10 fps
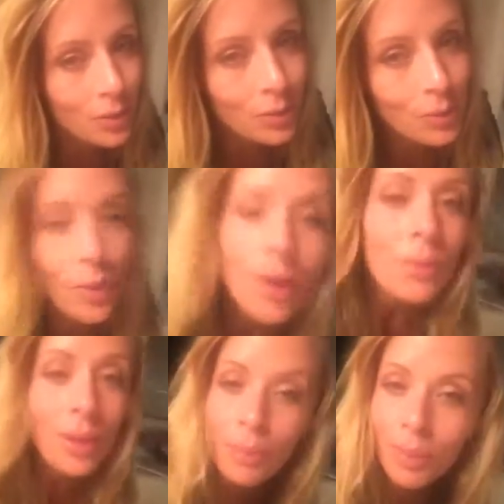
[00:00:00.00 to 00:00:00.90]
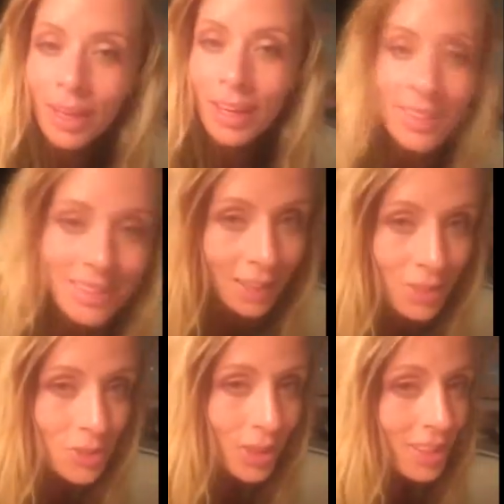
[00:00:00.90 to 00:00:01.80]
to run with me as
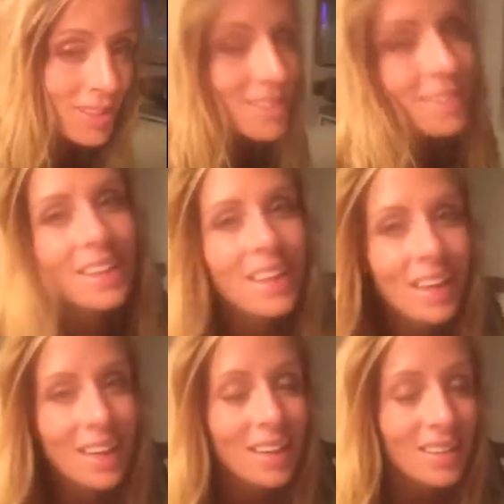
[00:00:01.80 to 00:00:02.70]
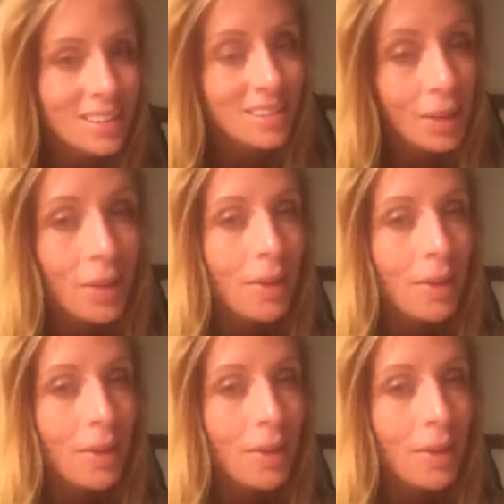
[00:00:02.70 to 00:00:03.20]
extras, and